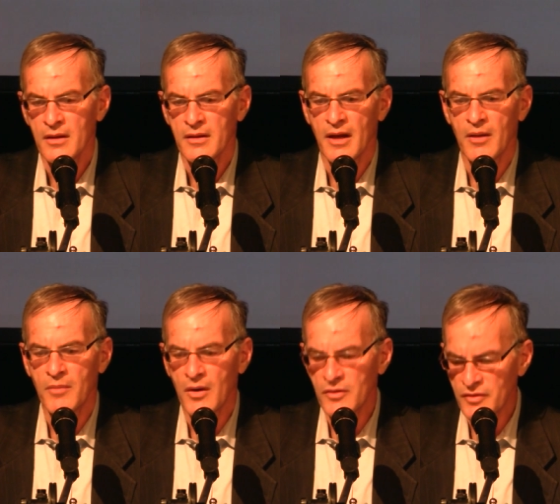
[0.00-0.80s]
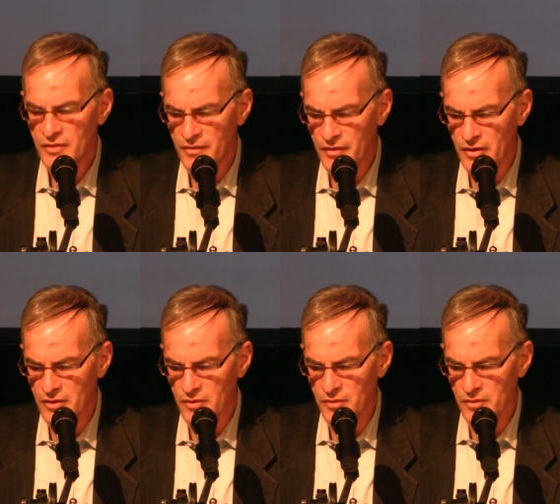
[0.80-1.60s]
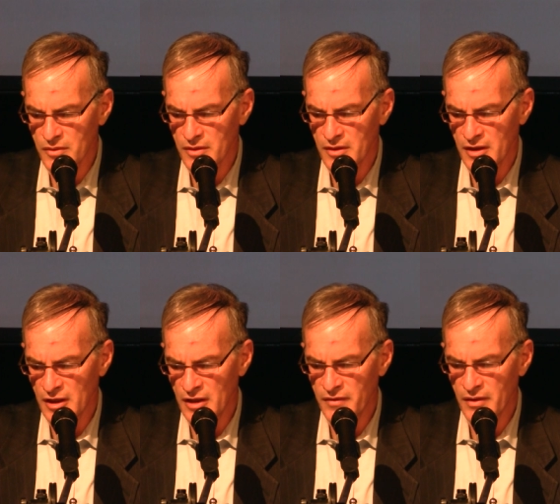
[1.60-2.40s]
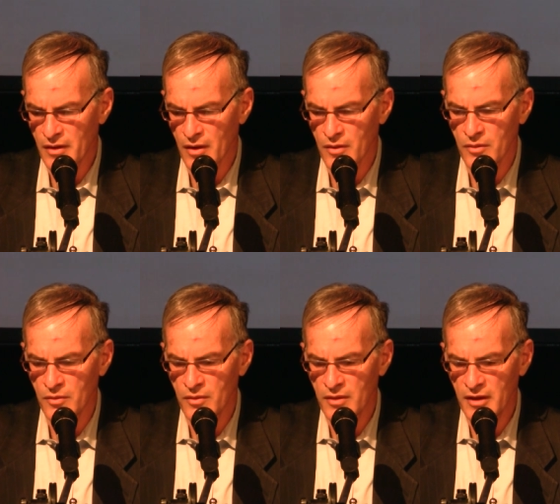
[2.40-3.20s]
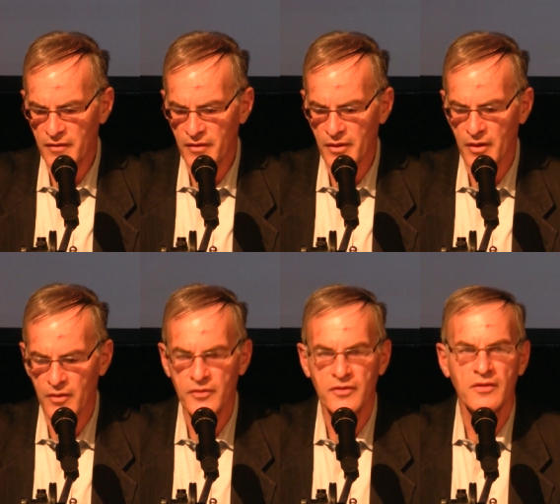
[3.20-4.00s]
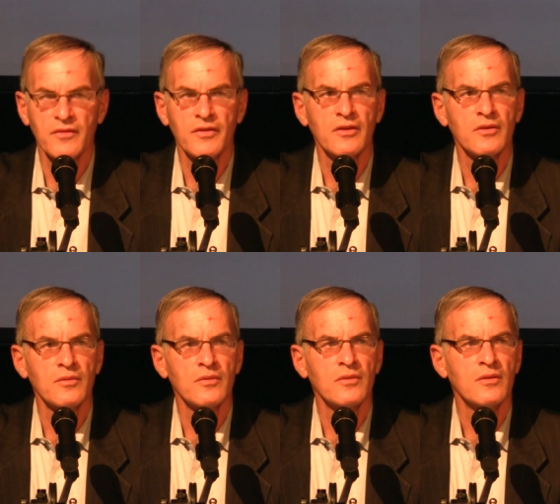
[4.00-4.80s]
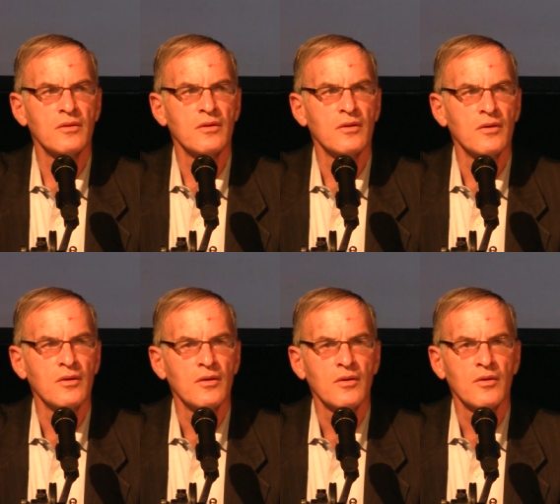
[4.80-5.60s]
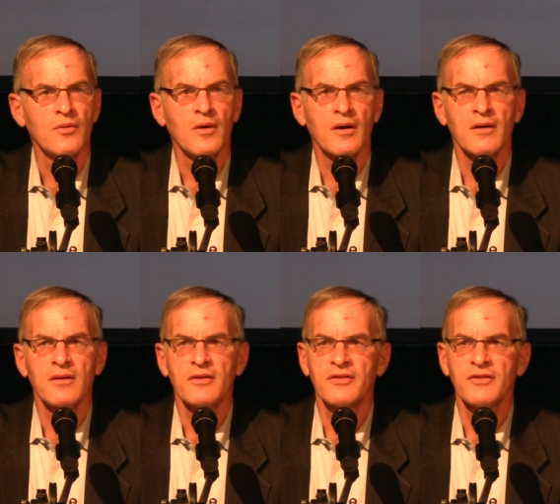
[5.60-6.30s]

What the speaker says: Now, most of you, even those of you who are